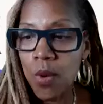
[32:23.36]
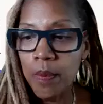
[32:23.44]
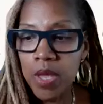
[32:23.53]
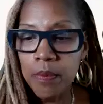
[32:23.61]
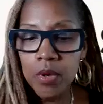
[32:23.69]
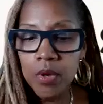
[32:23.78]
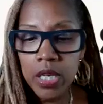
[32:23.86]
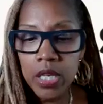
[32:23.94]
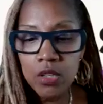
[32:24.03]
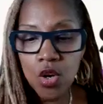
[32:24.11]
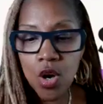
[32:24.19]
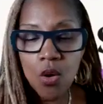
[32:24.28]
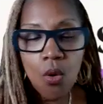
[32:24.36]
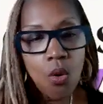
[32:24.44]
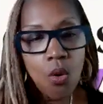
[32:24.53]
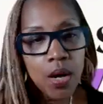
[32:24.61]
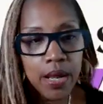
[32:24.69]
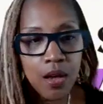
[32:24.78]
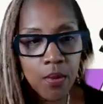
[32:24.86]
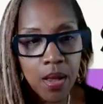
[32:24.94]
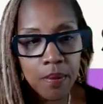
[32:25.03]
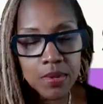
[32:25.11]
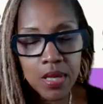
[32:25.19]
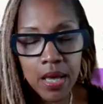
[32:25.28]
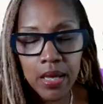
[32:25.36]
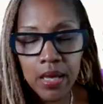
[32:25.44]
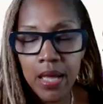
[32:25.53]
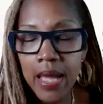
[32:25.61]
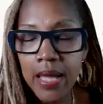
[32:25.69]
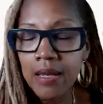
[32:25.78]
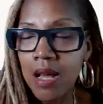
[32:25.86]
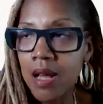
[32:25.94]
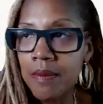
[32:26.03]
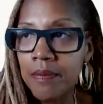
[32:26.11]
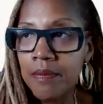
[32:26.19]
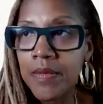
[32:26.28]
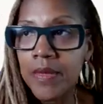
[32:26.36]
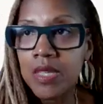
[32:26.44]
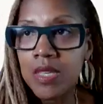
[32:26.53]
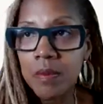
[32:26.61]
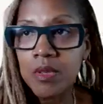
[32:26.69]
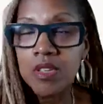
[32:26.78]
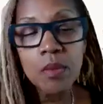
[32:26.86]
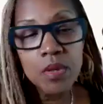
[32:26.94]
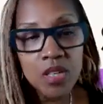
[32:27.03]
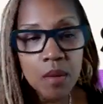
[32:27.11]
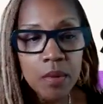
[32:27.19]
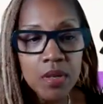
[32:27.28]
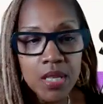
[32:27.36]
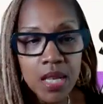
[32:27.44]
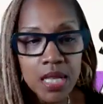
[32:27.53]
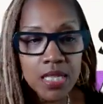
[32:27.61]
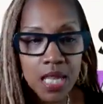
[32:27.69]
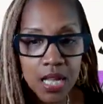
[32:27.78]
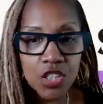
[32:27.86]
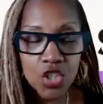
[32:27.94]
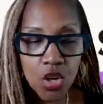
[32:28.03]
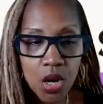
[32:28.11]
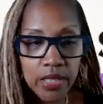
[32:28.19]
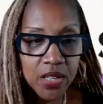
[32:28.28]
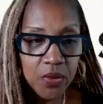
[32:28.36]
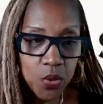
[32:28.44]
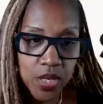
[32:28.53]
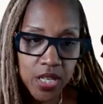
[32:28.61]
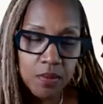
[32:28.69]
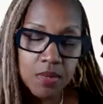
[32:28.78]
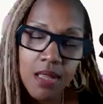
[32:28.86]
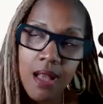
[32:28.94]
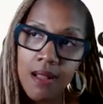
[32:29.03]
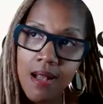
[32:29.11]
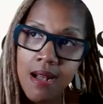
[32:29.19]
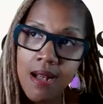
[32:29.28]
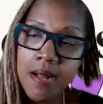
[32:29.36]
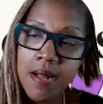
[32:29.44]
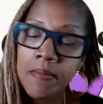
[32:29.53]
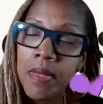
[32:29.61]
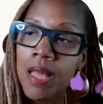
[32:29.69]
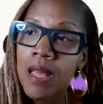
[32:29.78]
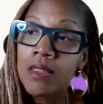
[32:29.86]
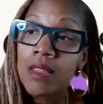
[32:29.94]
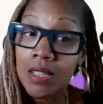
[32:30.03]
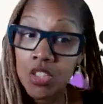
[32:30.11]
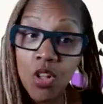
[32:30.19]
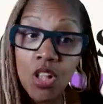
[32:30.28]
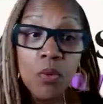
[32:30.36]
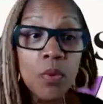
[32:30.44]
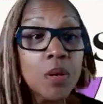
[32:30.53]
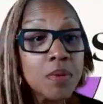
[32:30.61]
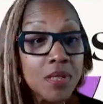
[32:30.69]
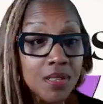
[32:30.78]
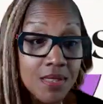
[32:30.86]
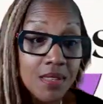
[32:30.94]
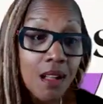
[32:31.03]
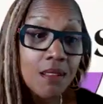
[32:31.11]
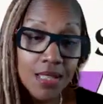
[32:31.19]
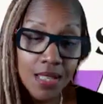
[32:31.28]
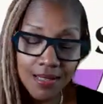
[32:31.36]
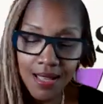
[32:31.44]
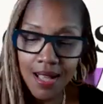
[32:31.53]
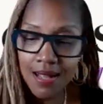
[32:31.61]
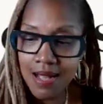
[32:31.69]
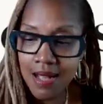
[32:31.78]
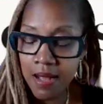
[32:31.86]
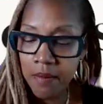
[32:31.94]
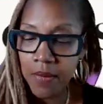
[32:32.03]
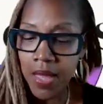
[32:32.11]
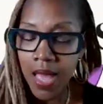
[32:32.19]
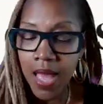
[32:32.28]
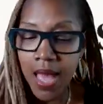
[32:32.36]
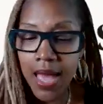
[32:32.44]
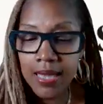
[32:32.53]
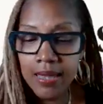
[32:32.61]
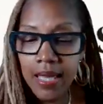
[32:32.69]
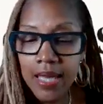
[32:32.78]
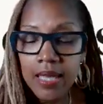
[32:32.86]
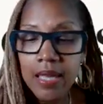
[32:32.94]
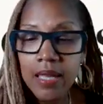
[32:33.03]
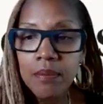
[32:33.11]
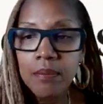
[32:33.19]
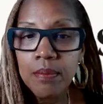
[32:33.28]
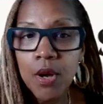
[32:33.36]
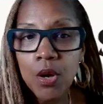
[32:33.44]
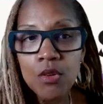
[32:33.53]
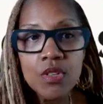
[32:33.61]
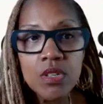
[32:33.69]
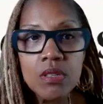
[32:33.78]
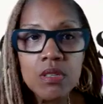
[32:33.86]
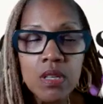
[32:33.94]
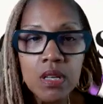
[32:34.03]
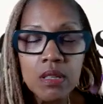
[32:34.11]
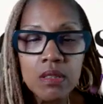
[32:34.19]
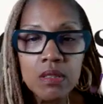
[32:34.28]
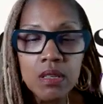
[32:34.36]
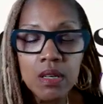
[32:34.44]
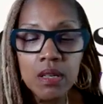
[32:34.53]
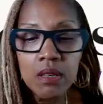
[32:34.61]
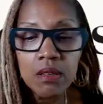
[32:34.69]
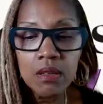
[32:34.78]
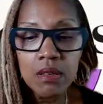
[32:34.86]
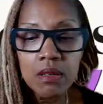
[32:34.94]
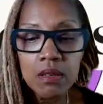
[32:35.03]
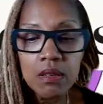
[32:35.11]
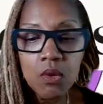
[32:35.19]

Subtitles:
where people can go on our website at www.drdarlenewilliams.com, drdarlenewilliamsconsulting.com, and they can purchase the